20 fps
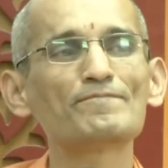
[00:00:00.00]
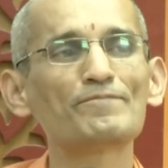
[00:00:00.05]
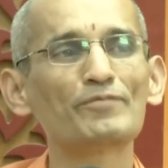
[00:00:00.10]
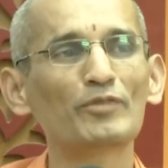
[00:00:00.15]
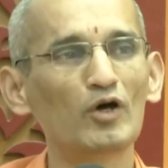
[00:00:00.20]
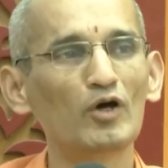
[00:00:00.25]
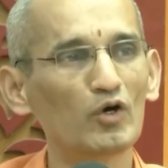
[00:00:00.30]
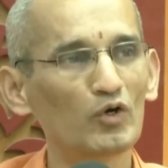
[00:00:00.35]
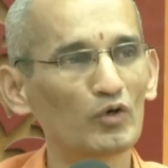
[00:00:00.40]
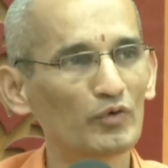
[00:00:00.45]

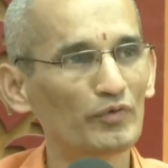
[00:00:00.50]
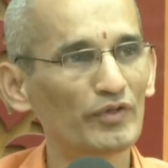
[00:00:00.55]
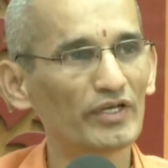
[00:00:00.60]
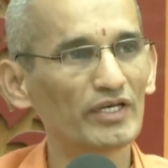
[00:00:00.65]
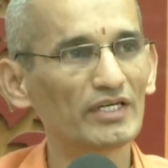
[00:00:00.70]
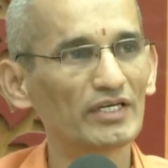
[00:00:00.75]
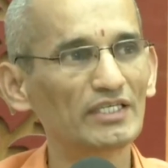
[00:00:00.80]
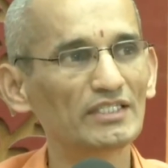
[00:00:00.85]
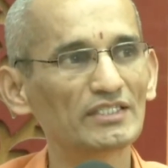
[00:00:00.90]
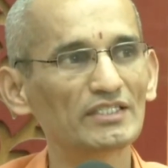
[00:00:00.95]
Now
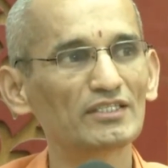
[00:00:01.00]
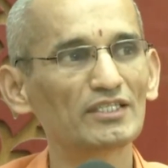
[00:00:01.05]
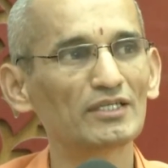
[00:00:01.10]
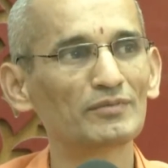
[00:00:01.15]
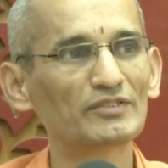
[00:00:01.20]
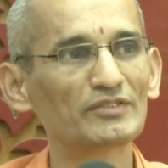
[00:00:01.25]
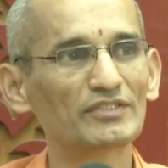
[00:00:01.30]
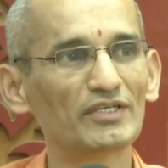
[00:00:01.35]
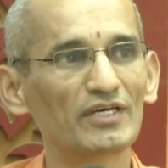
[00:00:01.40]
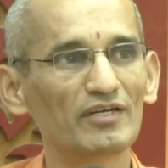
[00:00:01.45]
they reach
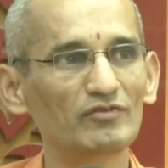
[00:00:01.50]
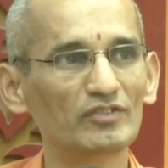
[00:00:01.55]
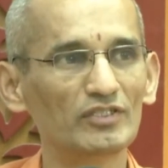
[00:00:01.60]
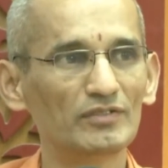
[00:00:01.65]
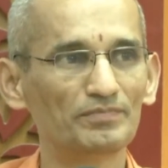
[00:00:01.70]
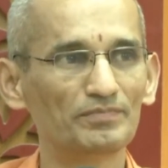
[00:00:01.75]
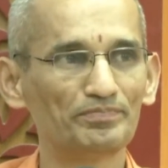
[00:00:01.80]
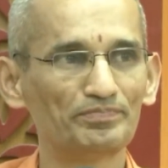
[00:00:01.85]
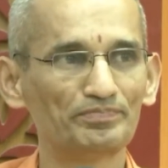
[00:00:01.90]
Tamasa river.